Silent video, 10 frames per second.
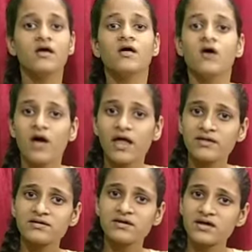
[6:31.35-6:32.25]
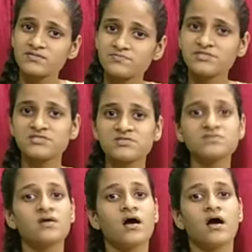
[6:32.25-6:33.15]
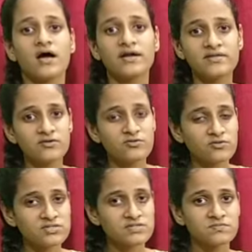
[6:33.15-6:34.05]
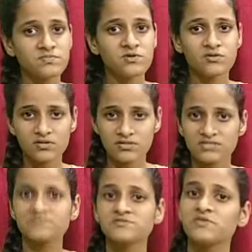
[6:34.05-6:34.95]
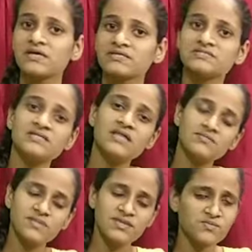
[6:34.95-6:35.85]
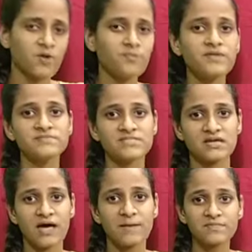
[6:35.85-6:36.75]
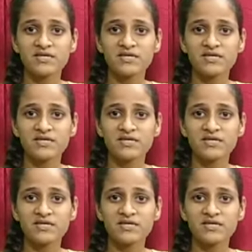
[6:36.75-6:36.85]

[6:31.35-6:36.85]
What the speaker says: and corruption, and due to this bureaucrats we can see that many problems are happening.